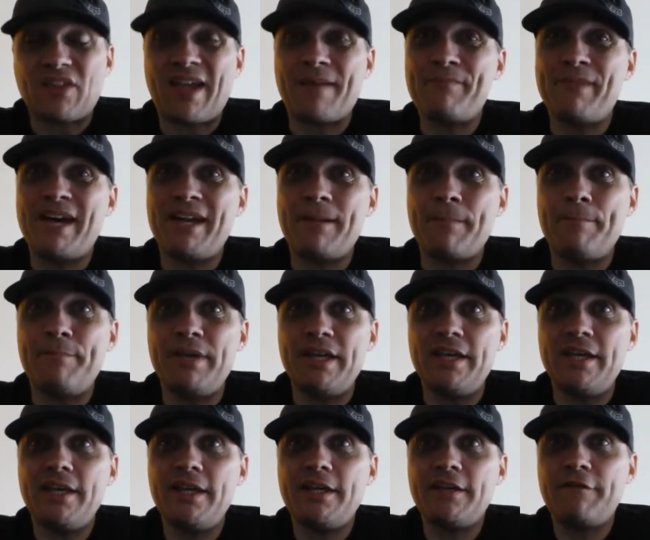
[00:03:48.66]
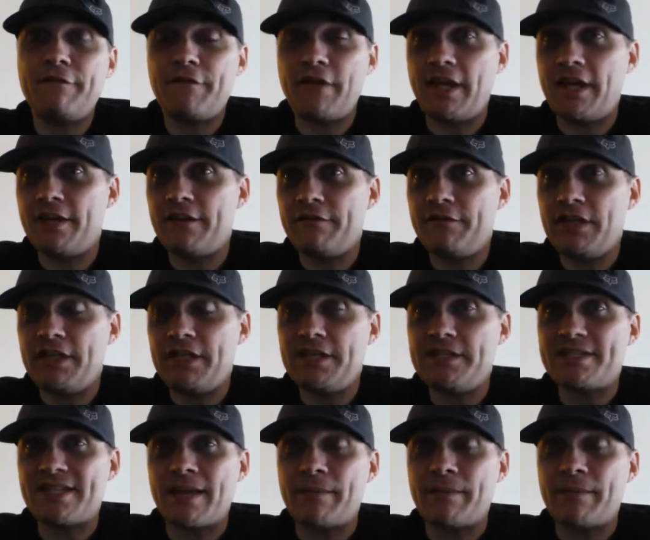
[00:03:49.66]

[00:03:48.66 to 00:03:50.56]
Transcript: I'm not a big fan of heat.